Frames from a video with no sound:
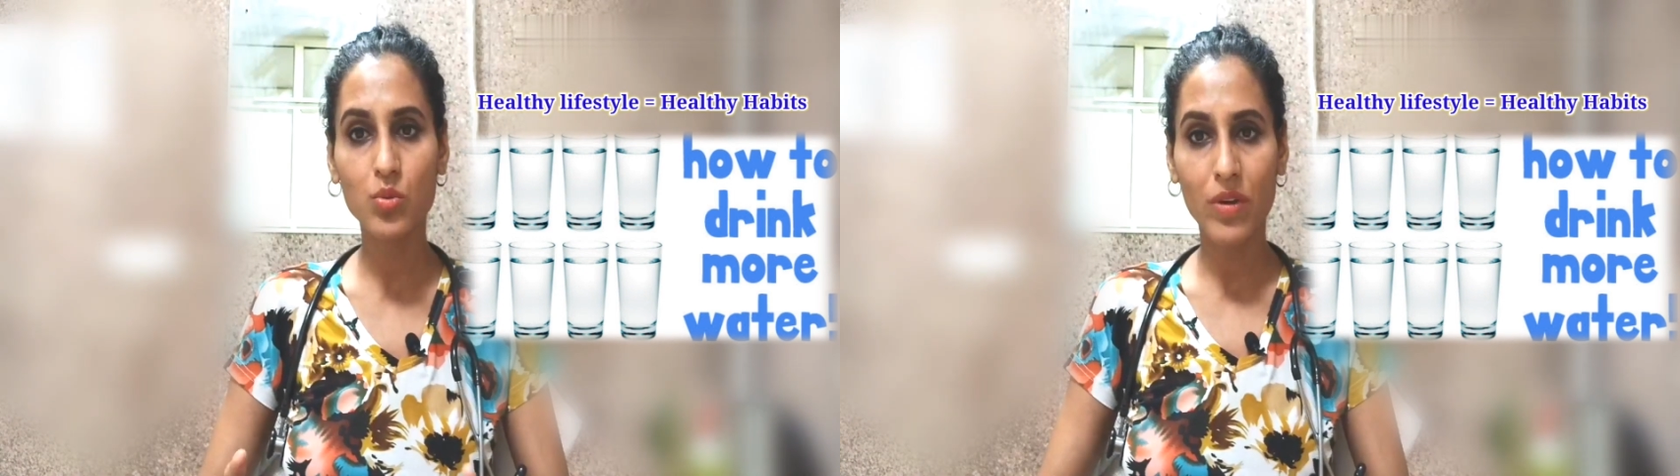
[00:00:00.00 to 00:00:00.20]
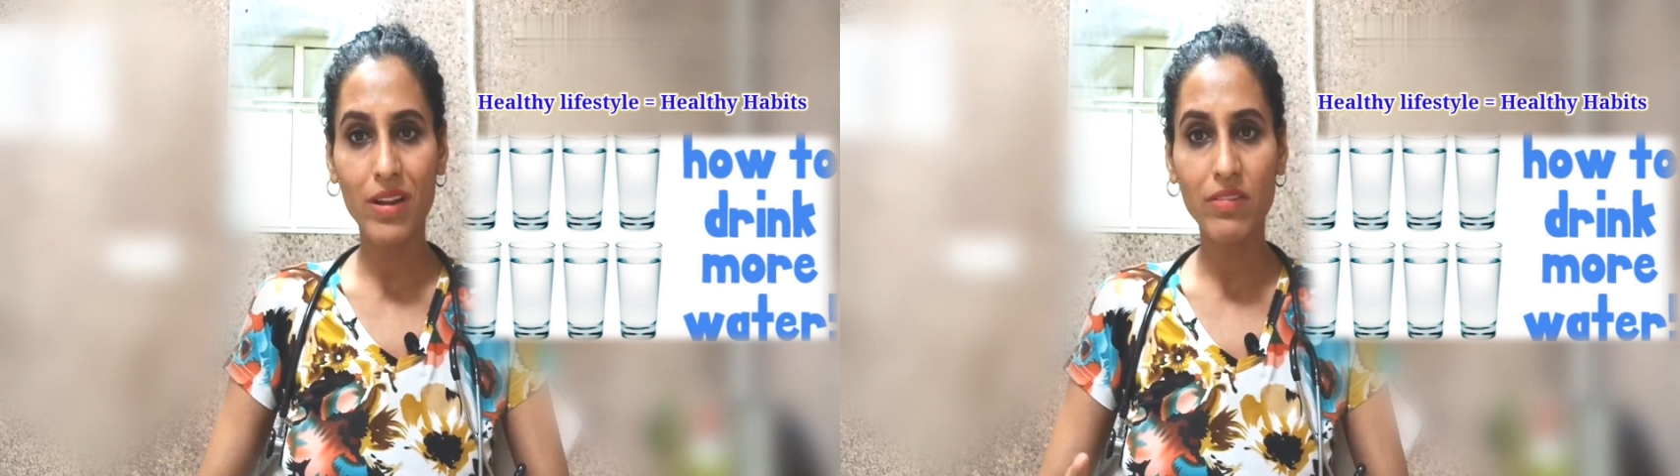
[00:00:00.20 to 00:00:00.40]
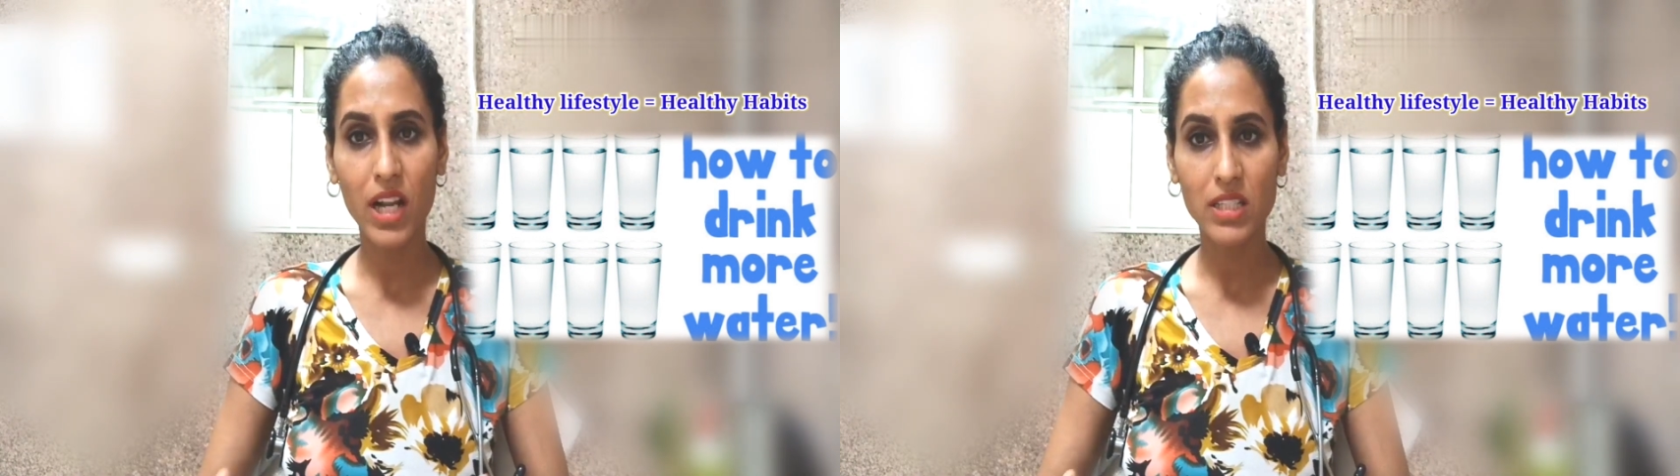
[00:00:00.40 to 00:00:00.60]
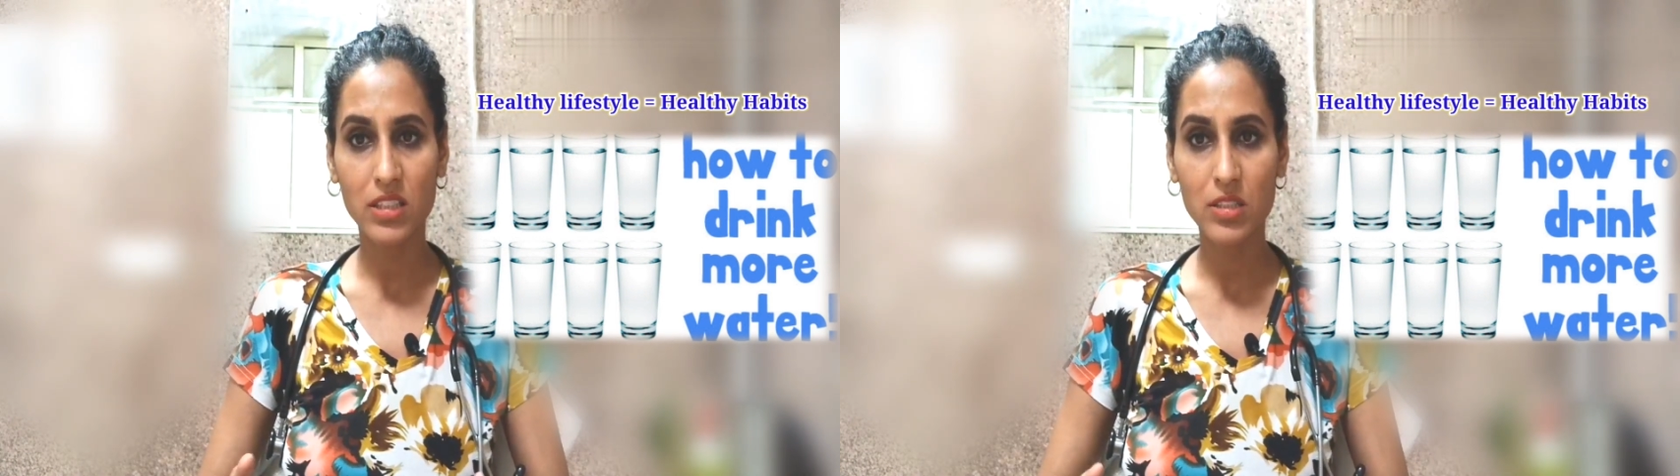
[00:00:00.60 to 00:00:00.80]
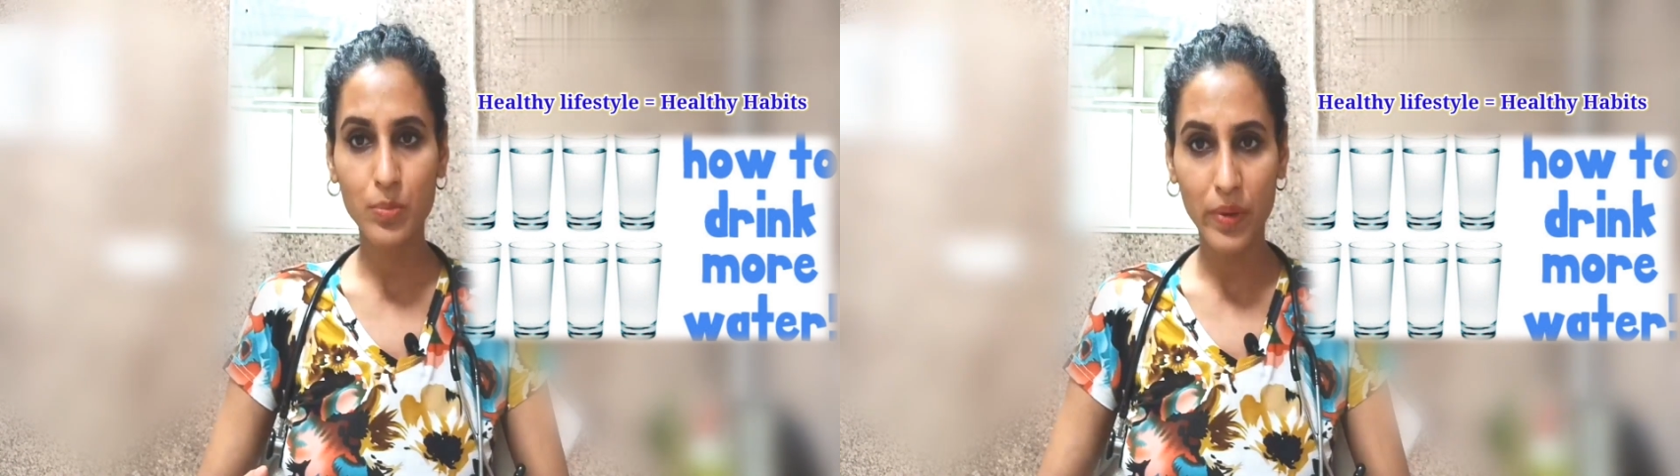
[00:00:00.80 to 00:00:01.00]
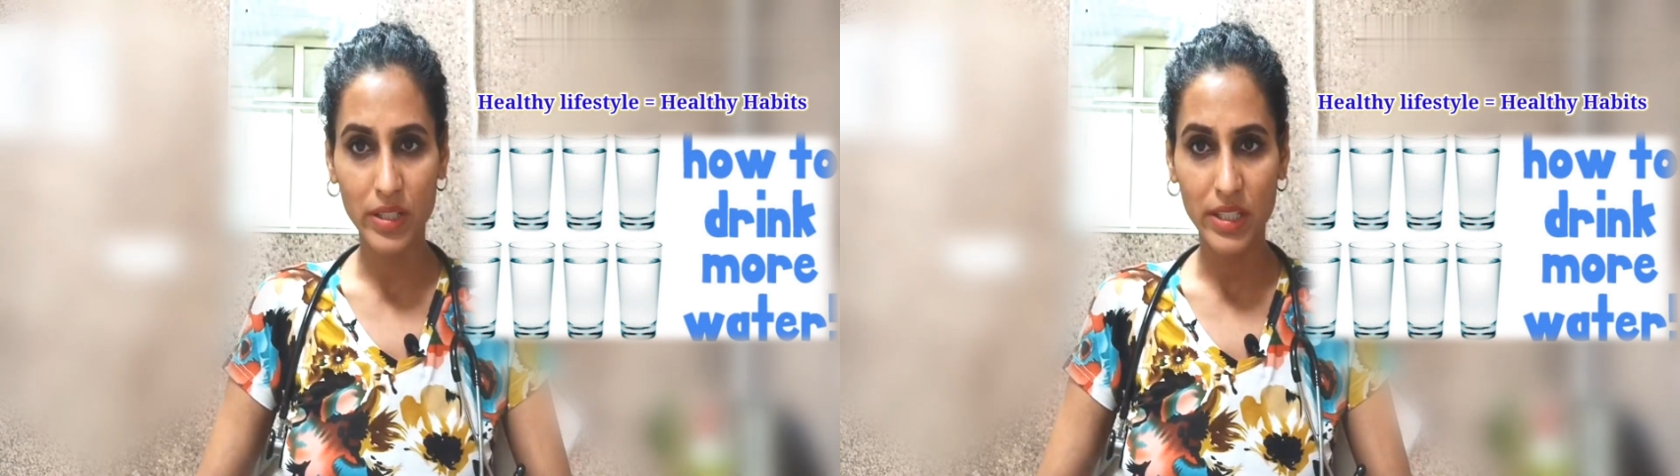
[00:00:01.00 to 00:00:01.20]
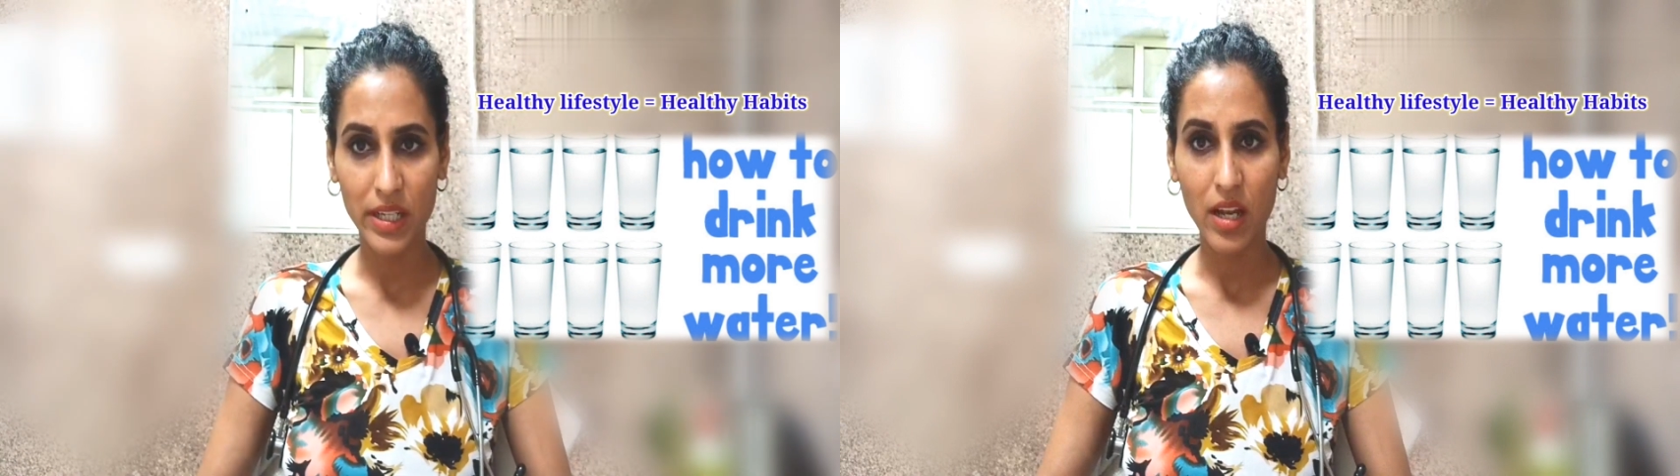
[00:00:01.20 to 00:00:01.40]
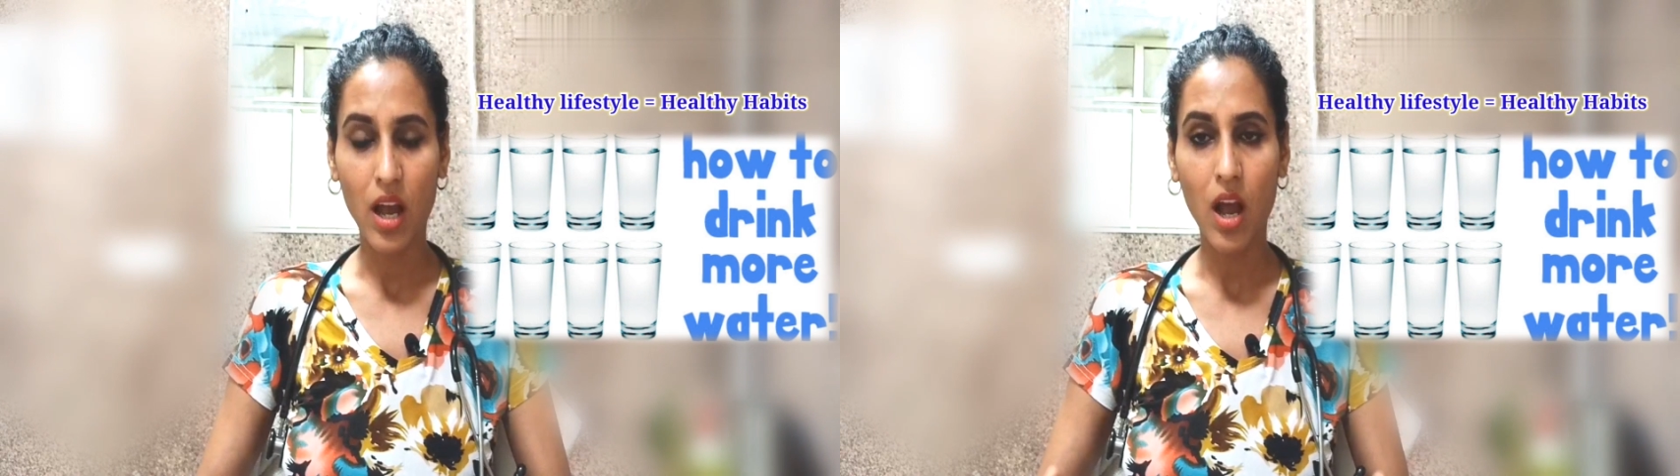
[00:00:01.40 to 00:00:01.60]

12 glasses per day.